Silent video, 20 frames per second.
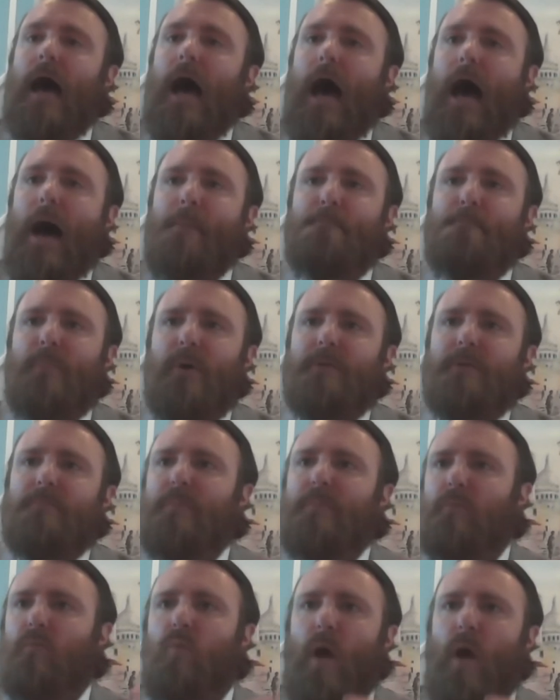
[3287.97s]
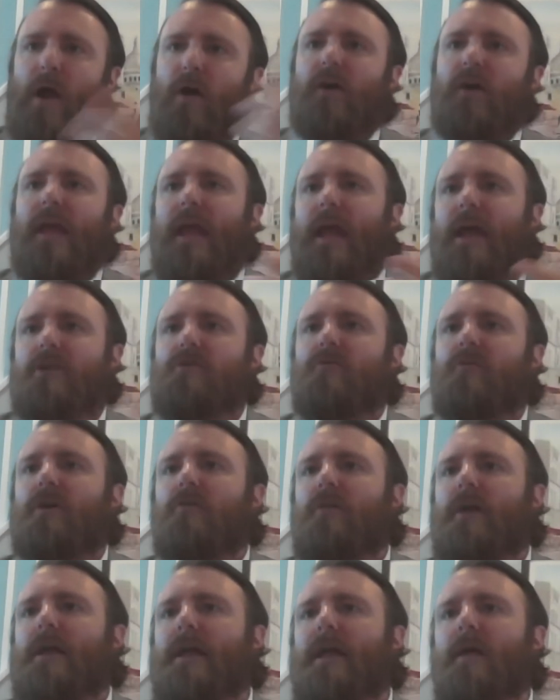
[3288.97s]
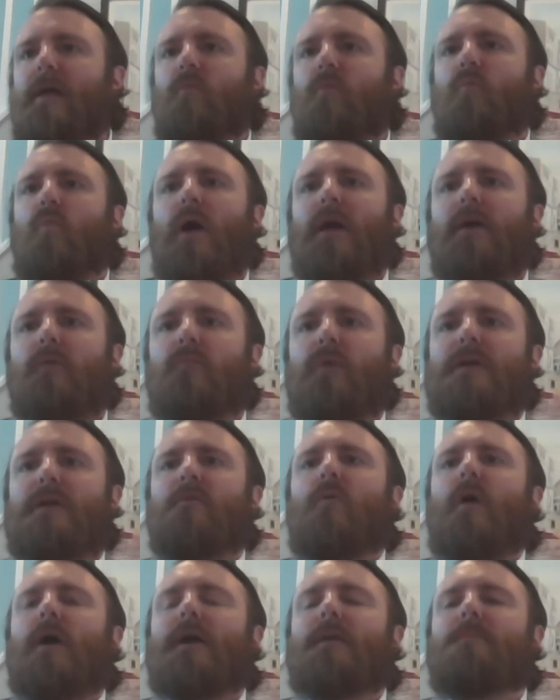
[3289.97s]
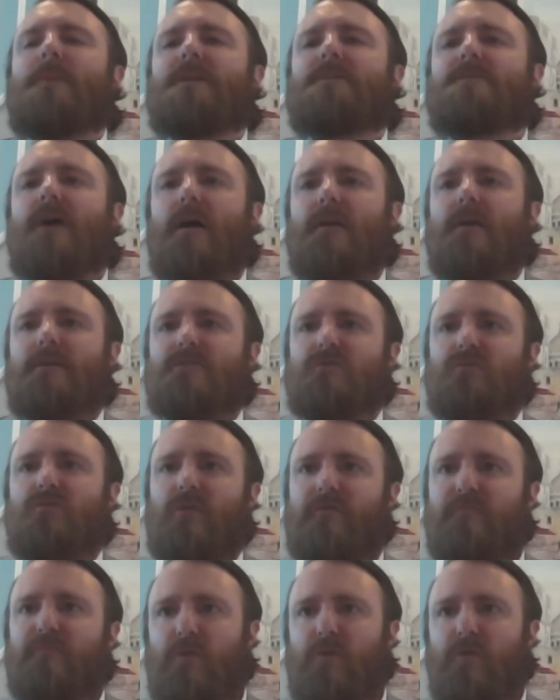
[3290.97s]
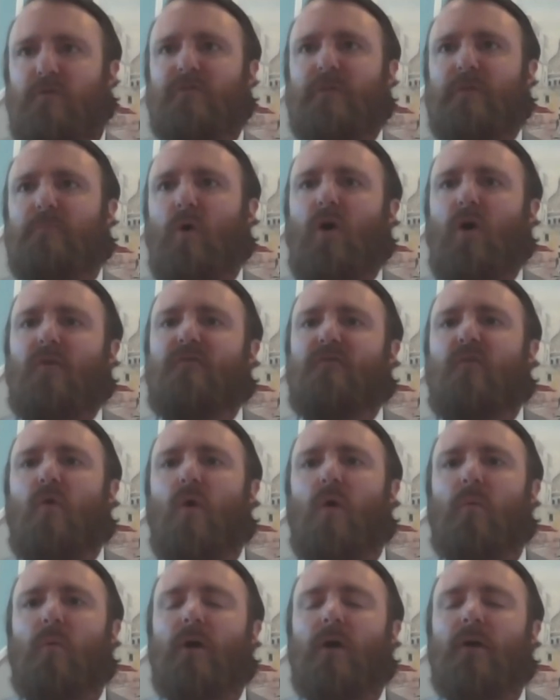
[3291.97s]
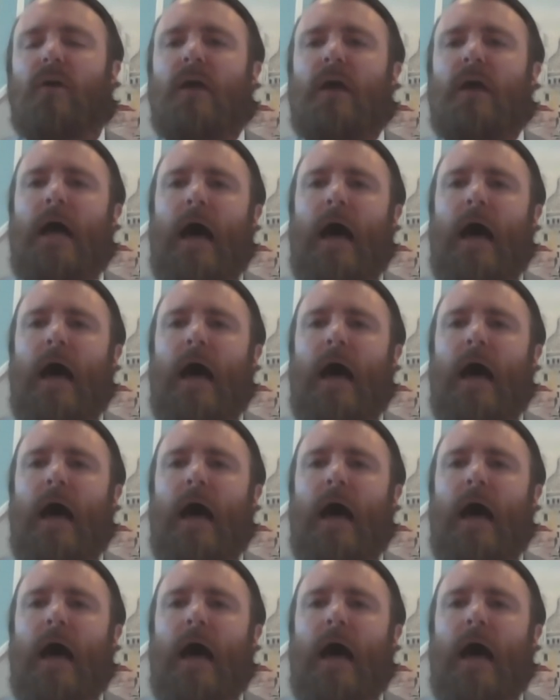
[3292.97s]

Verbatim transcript: Um, but but where can you agree, and what can we what can be done to sort of move the ball forward?